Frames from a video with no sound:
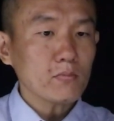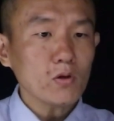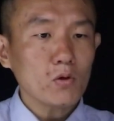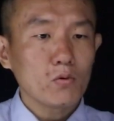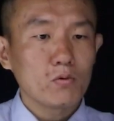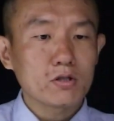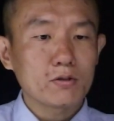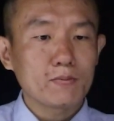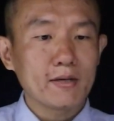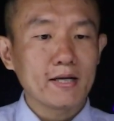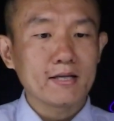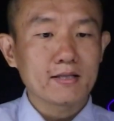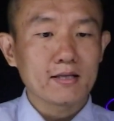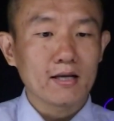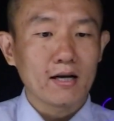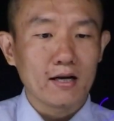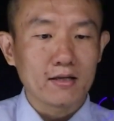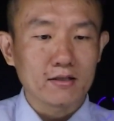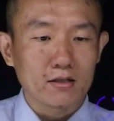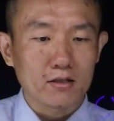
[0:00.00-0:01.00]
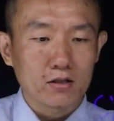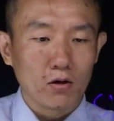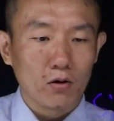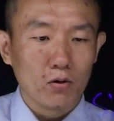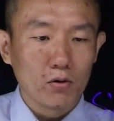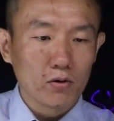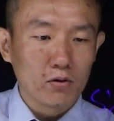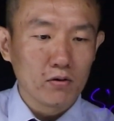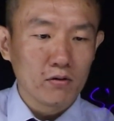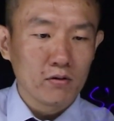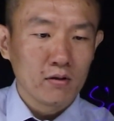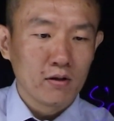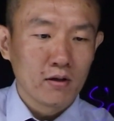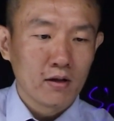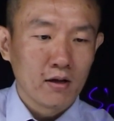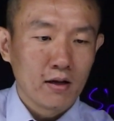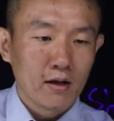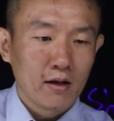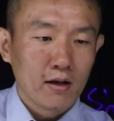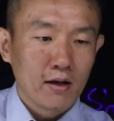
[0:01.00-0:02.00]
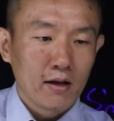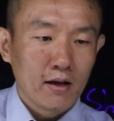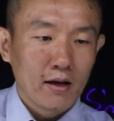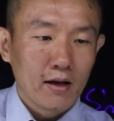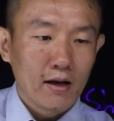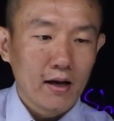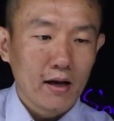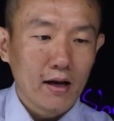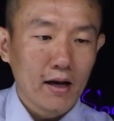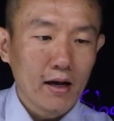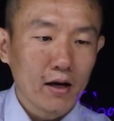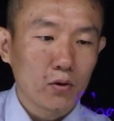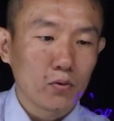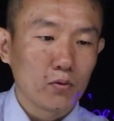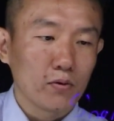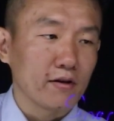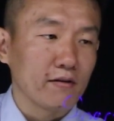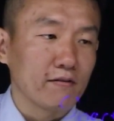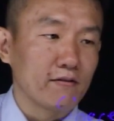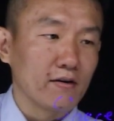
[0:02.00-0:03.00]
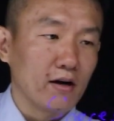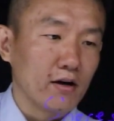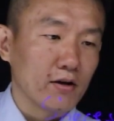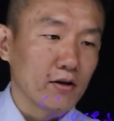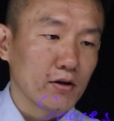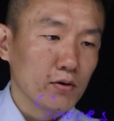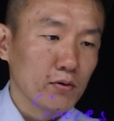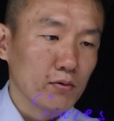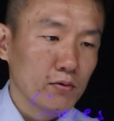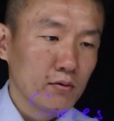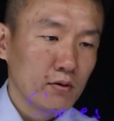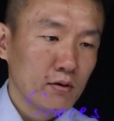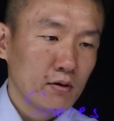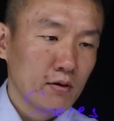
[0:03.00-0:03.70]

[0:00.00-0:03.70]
which means it has a total equity value